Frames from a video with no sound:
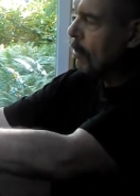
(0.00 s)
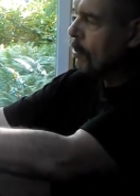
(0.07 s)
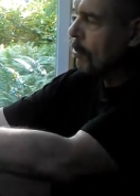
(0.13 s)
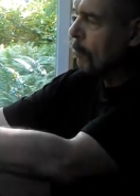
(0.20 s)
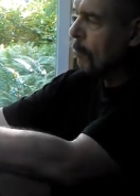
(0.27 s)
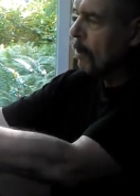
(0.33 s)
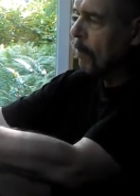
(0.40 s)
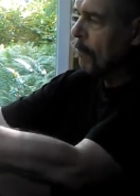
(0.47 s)

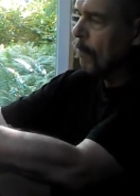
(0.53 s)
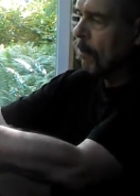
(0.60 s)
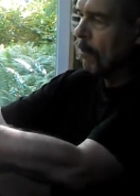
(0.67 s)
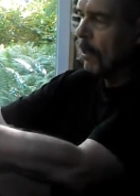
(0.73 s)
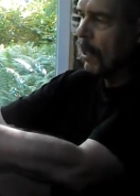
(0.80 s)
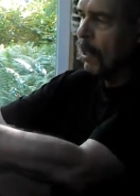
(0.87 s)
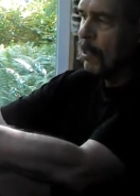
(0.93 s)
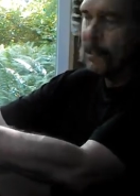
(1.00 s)
This will be
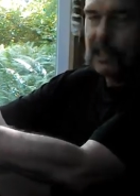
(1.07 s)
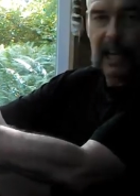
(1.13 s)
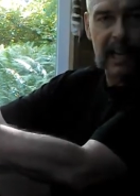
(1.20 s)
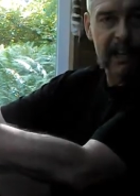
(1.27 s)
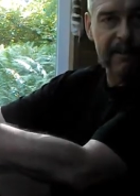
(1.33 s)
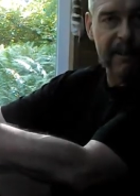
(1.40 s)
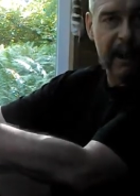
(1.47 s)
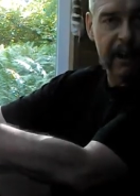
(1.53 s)
fairly
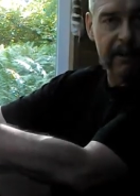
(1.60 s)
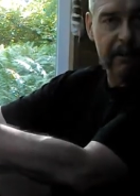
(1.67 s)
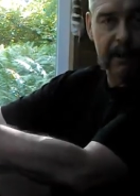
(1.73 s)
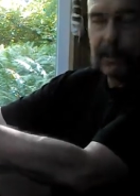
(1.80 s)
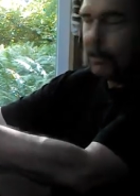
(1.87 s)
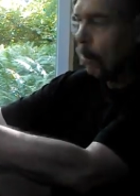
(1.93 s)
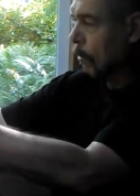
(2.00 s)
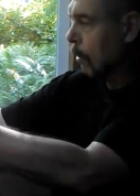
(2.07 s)

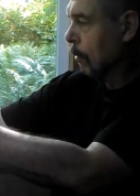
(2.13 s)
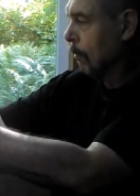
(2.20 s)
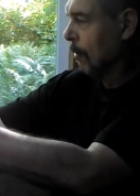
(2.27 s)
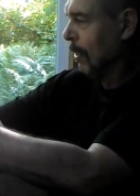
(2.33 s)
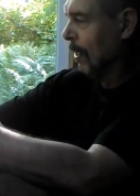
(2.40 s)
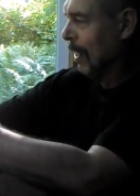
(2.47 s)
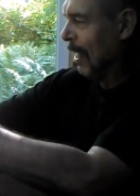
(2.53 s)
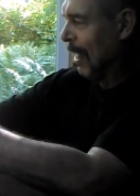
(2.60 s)
unsatisfactory,
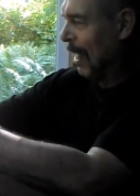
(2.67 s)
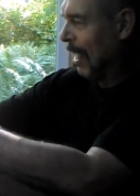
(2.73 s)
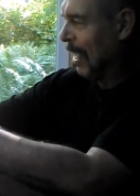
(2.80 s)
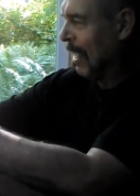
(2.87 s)
sorry.